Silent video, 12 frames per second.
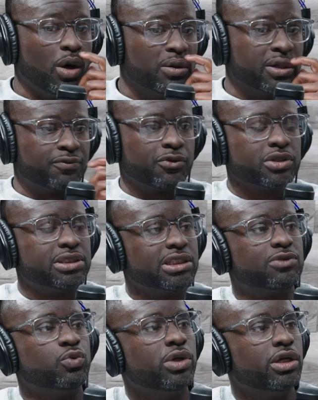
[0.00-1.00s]
Well, the first thing
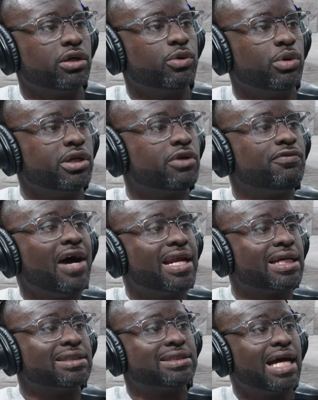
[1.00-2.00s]
is when you're
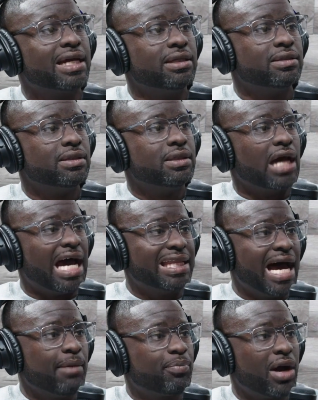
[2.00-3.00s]
finding a site. And
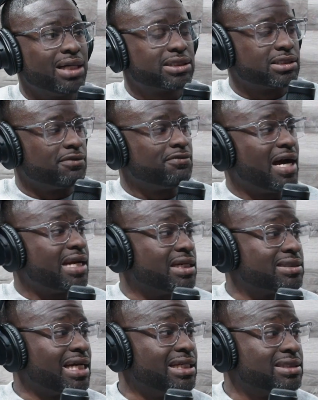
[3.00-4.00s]
that process of finding
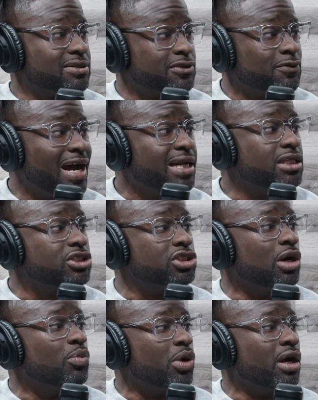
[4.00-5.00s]
a site, finding
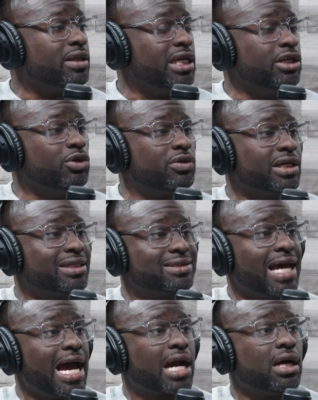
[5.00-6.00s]
somewhere that you think
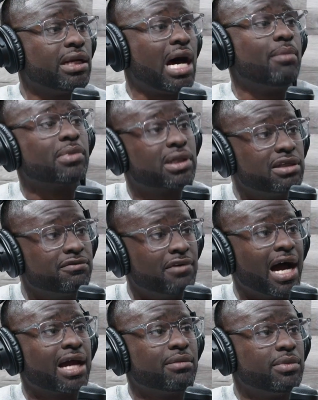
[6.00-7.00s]
is economically
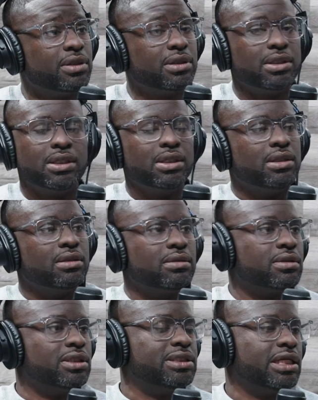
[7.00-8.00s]
viable,
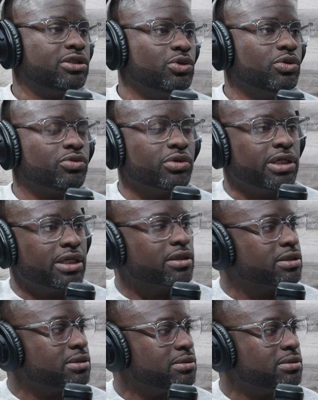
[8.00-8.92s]
could take 2-3 years.